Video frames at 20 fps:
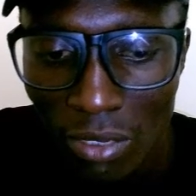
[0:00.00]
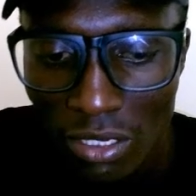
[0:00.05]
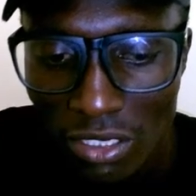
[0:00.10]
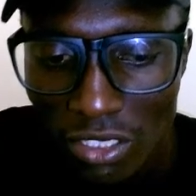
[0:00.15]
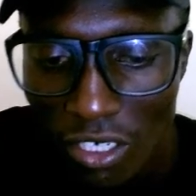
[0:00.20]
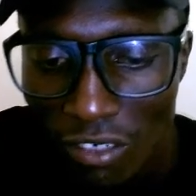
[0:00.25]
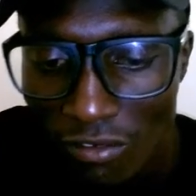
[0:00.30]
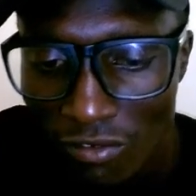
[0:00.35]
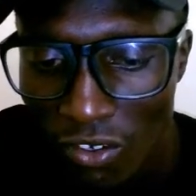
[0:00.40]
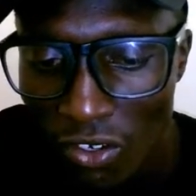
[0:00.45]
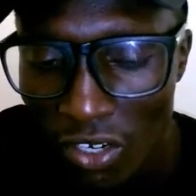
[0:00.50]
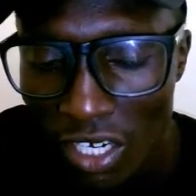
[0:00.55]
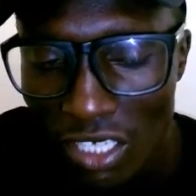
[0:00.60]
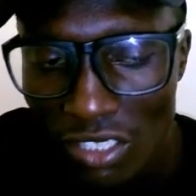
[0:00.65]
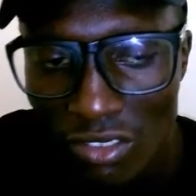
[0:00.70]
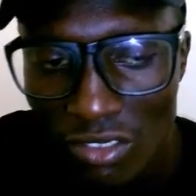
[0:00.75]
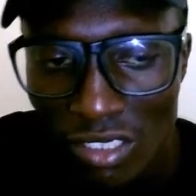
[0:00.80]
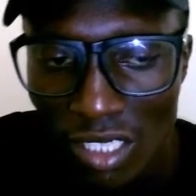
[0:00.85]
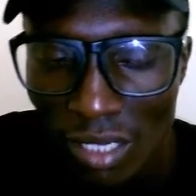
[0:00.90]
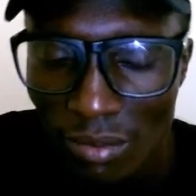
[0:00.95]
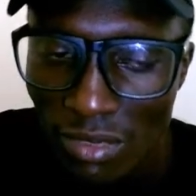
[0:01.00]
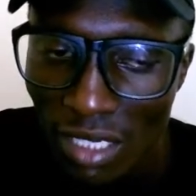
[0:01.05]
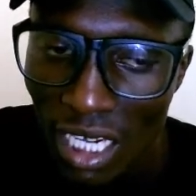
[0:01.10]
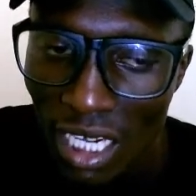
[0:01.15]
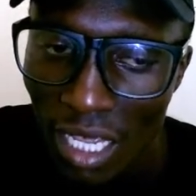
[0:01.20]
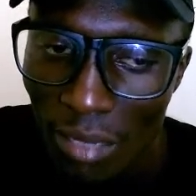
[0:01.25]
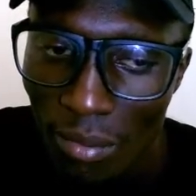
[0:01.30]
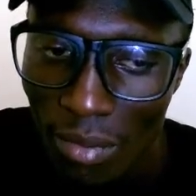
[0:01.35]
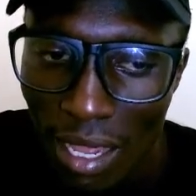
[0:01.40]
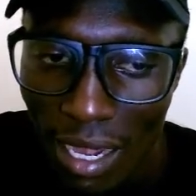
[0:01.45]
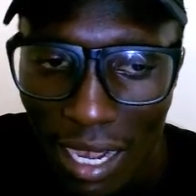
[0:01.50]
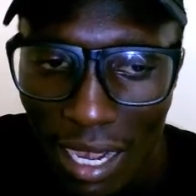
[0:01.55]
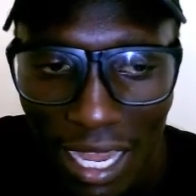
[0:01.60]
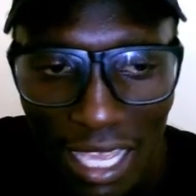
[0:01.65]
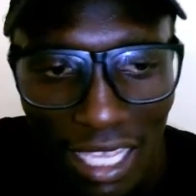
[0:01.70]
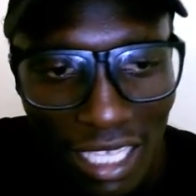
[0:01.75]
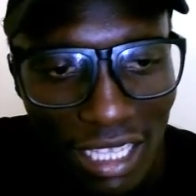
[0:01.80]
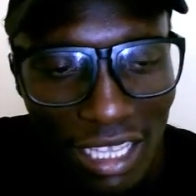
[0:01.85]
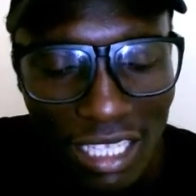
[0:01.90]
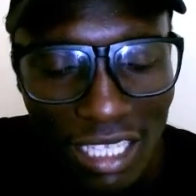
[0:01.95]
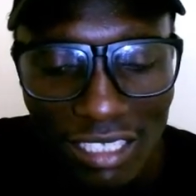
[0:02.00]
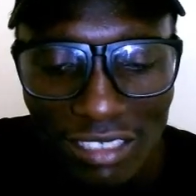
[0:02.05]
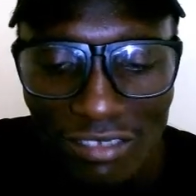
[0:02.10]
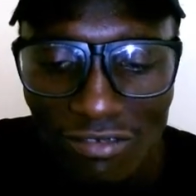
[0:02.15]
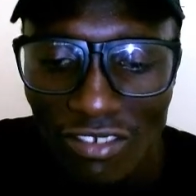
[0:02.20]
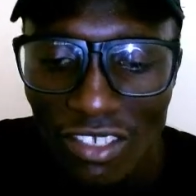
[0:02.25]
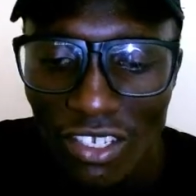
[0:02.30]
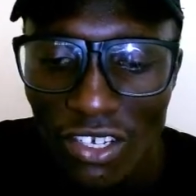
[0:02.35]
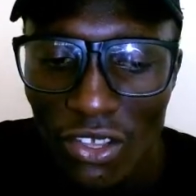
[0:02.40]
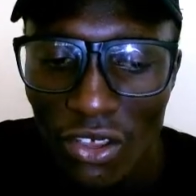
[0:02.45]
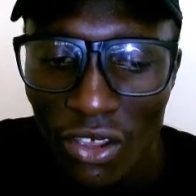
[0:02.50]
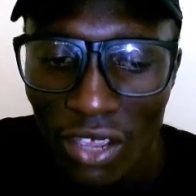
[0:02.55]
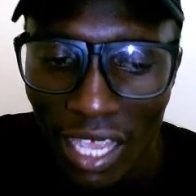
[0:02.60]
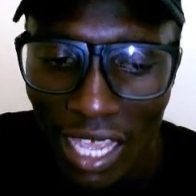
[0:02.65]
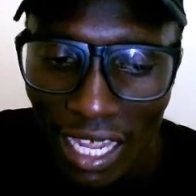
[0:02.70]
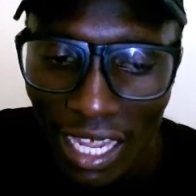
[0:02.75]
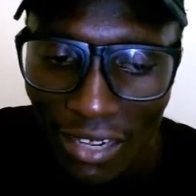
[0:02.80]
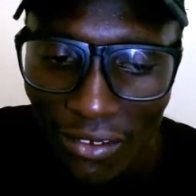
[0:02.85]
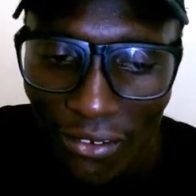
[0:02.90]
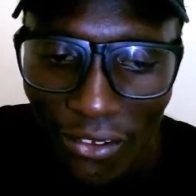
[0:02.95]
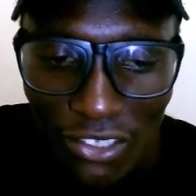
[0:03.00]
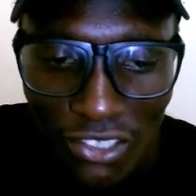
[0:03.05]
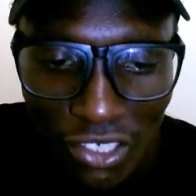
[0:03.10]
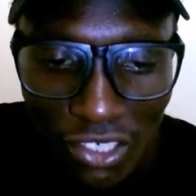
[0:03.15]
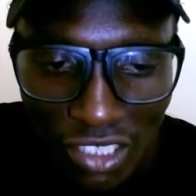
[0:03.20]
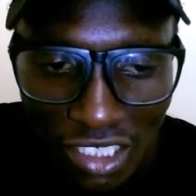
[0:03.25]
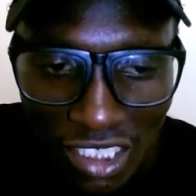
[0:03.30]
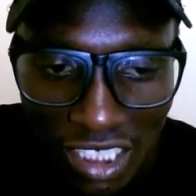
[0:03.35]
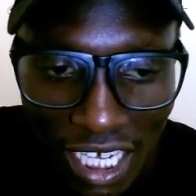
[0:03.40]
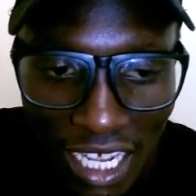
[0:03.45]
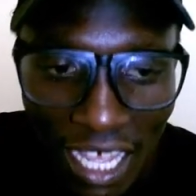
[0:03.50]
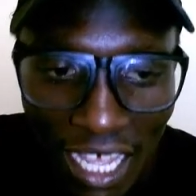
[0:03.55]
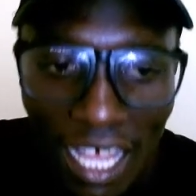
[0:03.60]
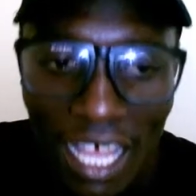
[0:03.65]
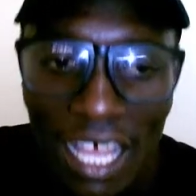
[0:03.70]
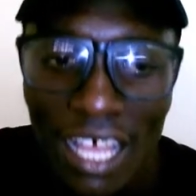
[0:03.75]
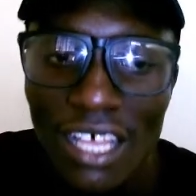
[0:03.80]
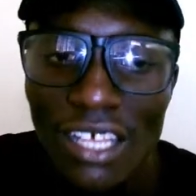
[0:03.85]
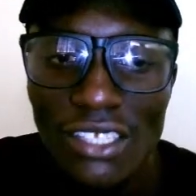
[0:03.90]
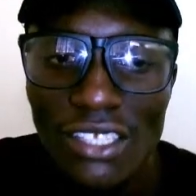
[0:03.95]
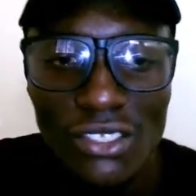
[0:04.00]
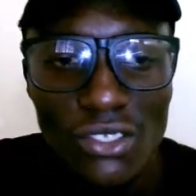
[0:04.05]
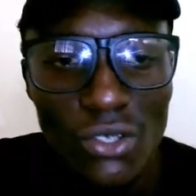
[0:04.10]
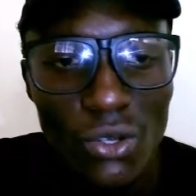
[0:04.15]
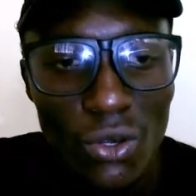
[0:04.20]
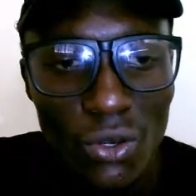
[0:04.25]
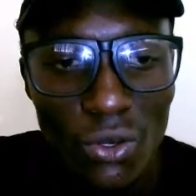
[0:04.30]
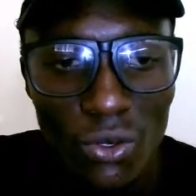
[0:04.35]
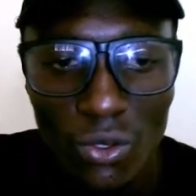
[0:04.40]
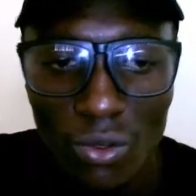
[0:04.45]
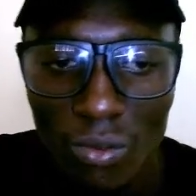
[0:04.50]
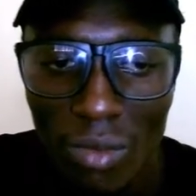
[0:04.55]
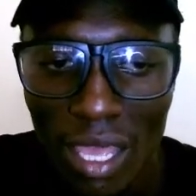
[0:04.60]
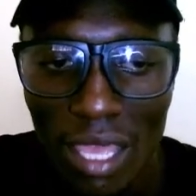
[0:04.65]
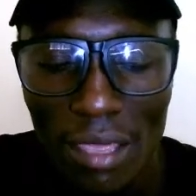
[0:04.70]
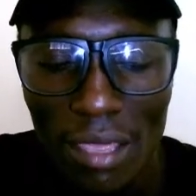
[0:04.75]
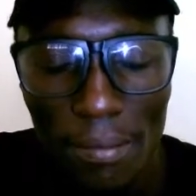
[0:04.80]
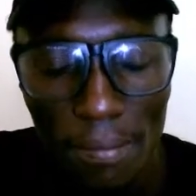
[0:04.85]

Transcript: don't forget to subscribe and like this video and also share. So goodbye.